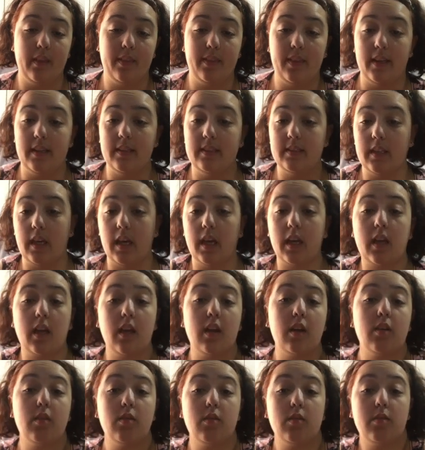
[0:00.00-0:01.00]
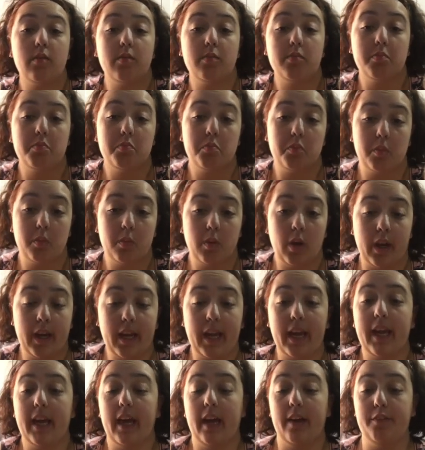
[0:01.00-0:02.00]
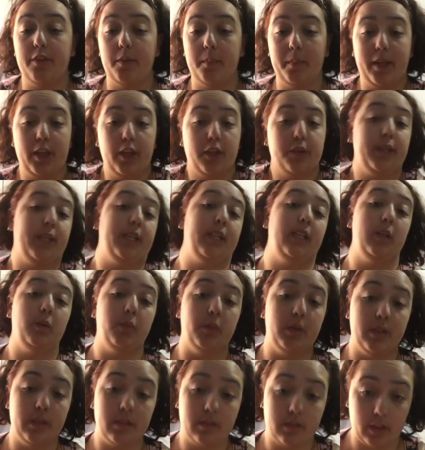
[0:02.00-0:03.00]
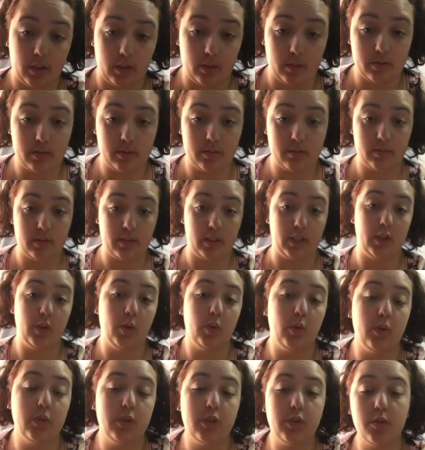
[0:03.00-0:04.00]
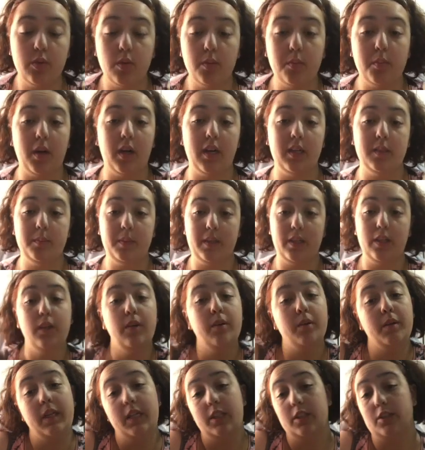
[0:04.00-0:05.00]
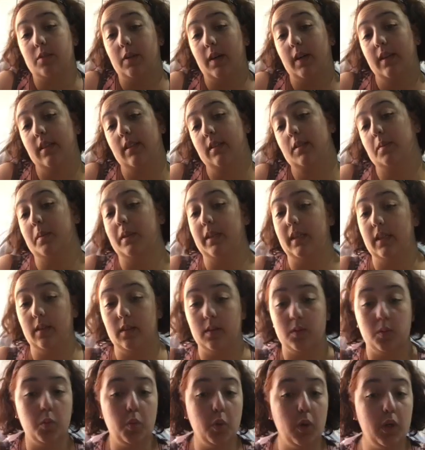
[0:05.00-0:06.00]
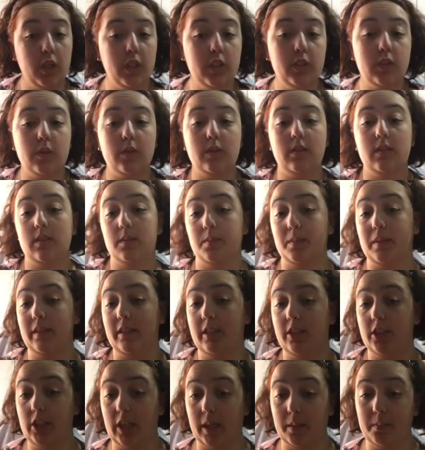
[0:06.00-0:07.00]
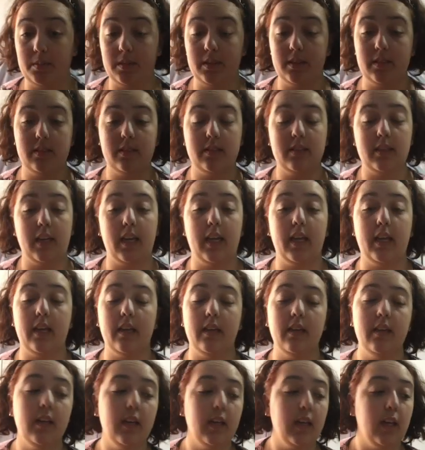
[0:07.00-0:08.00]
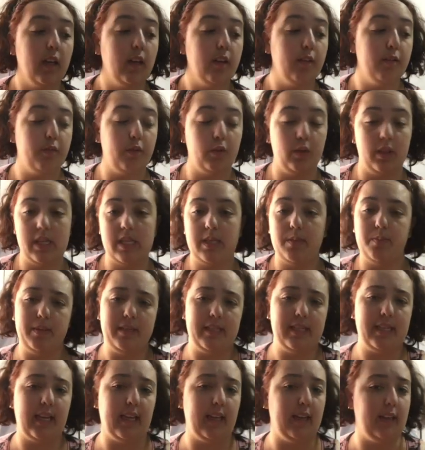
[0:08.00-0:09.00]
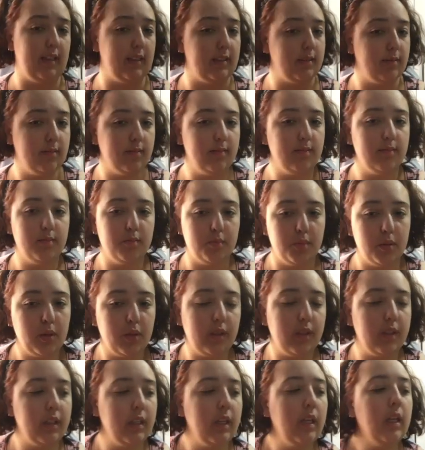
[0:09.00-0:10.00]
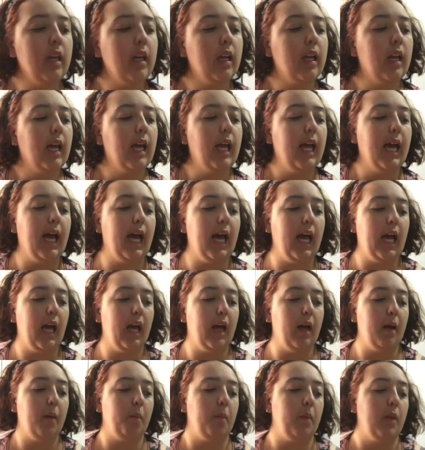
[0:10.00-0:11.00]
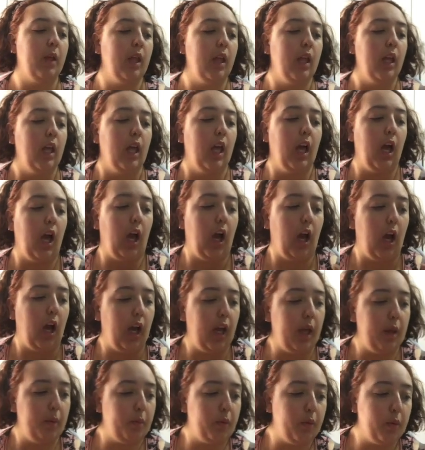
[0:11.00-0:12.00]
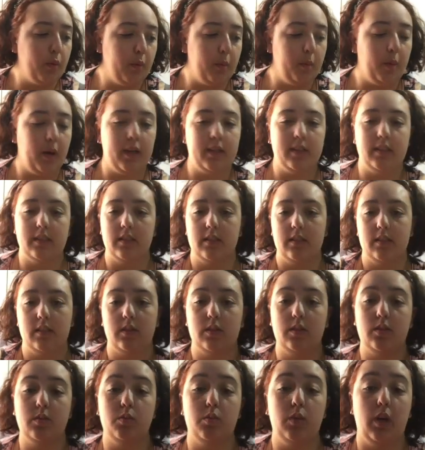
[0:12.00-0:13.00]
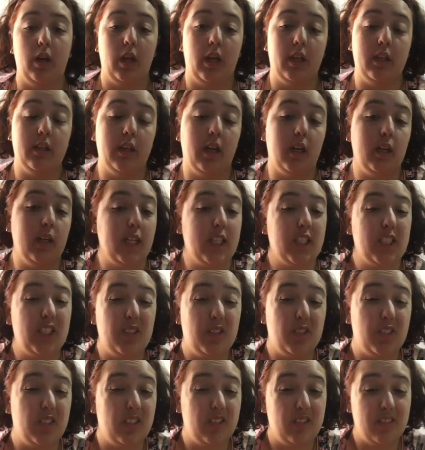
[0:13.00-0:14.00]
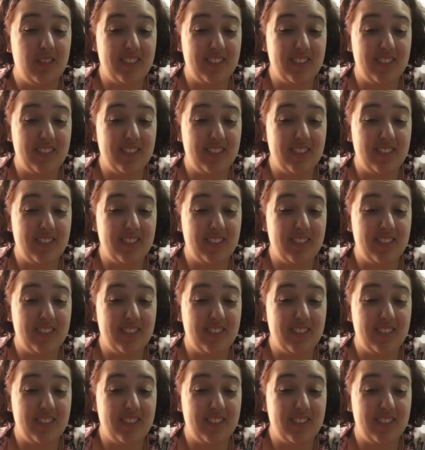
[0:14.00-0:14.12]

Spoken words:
things like, okay, have you met your daily word goal? Or to remind me, you need to write this many words or this many chapters today for this particular book. I put reminders, and I actually